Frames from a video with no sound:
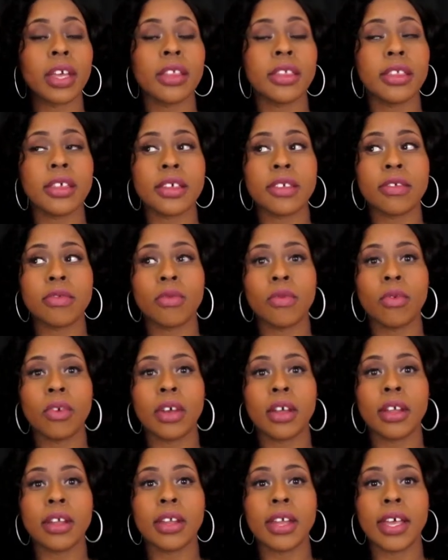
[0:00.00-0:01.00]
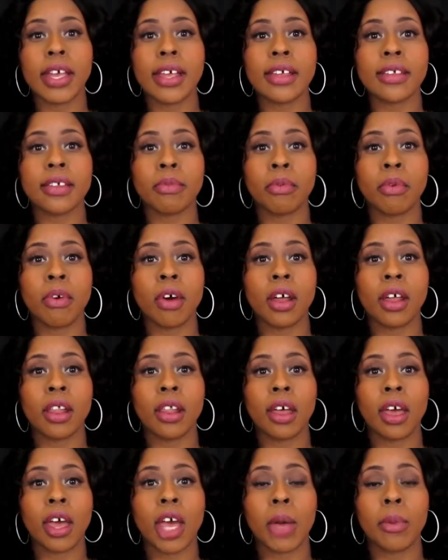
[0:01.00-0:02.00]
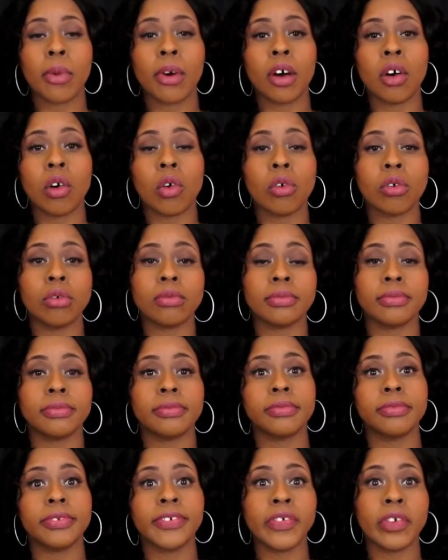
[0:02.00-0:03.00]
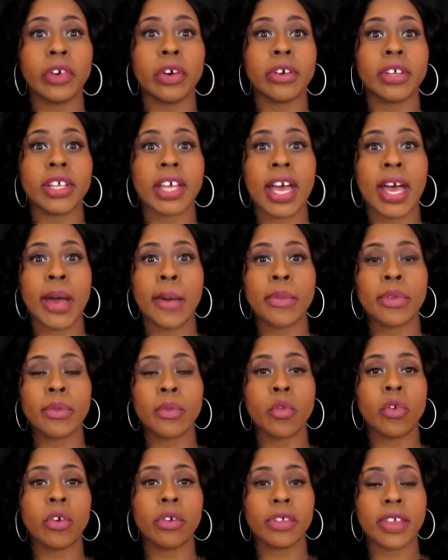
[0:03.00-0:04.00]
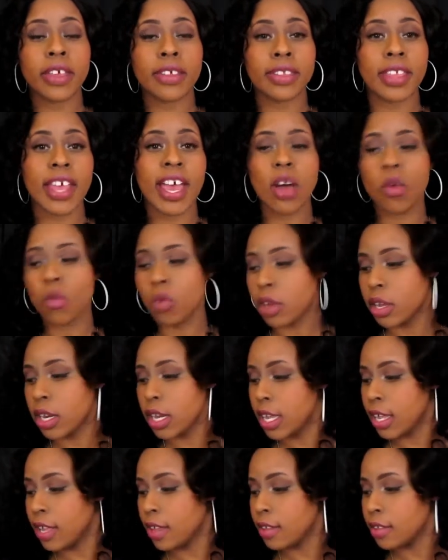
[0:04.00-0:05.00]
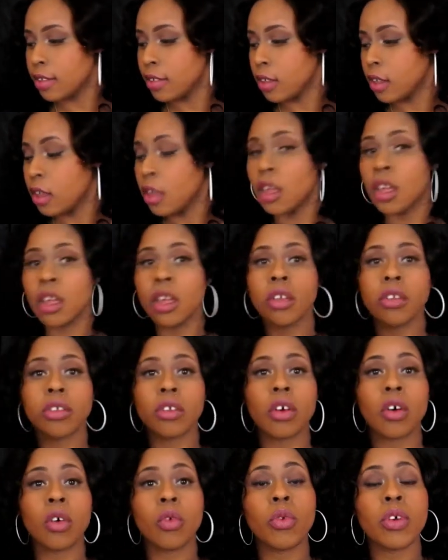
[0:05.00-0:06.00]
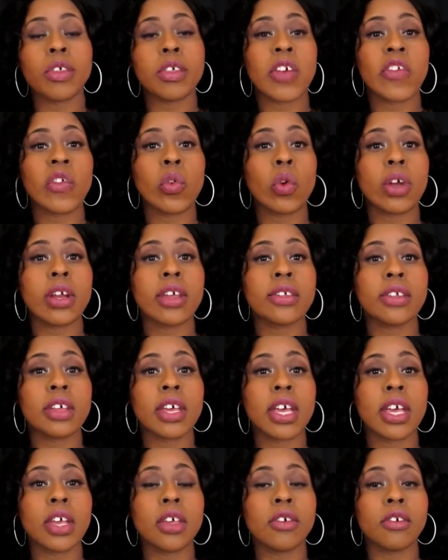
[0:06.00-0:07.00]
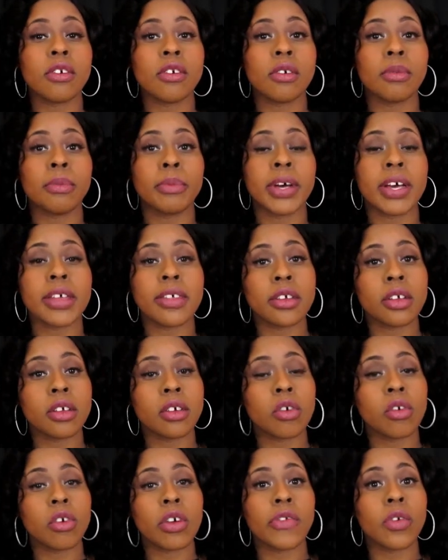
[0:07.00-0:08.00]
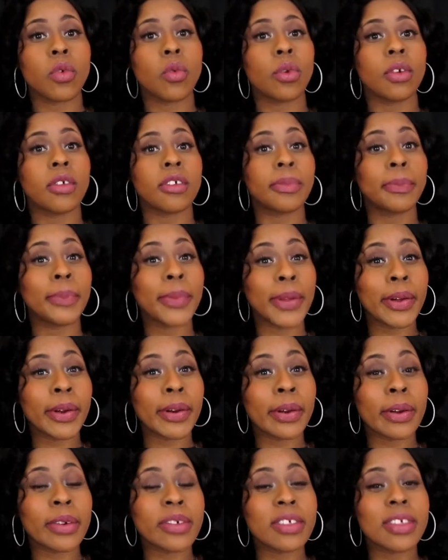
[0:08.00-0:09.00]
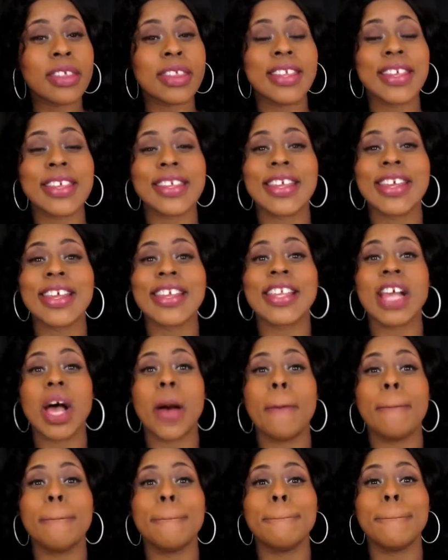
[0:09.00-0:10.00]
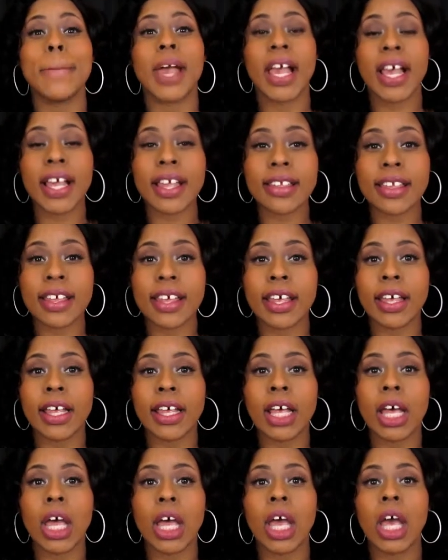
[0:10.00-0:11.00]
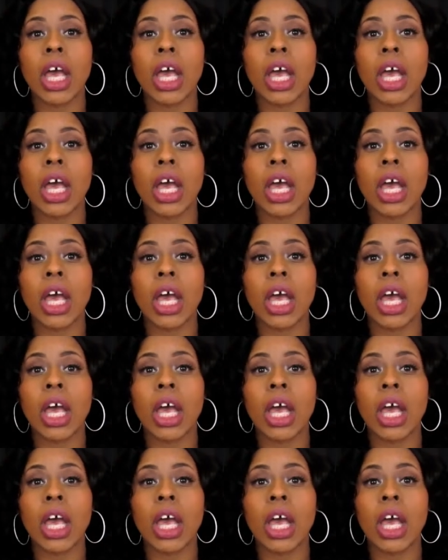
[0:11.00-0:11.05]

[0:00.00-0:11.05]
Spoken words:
This one is probably like about 4 times more than that one is. So whichever one is in your budget, or if you want to splurge, this is amazing.